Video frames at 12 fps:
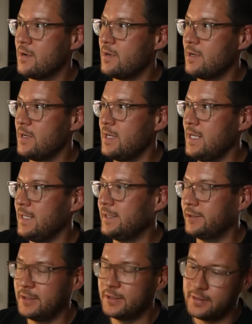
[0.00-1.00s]
it's
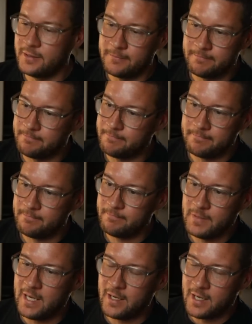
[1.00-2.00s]
just
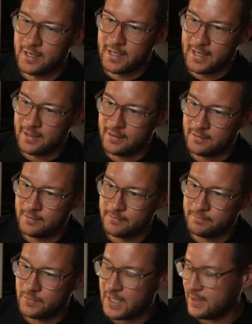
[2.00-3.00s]
getting out of hand,
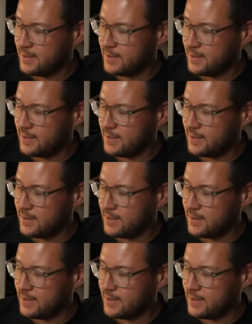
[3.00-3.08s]
right?